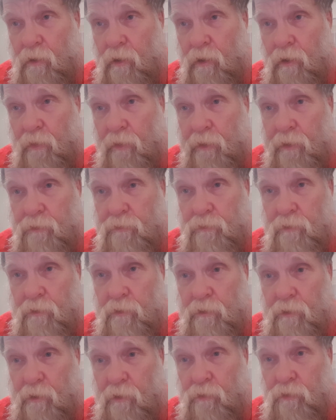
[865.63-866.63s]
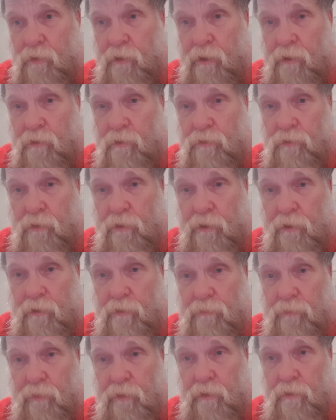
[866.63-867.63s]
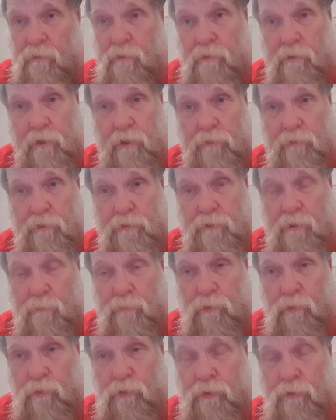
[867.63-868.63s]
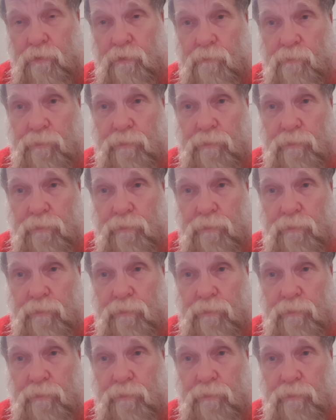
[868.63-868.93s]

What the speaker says: All right, I'm going to end it here and get this uploaded.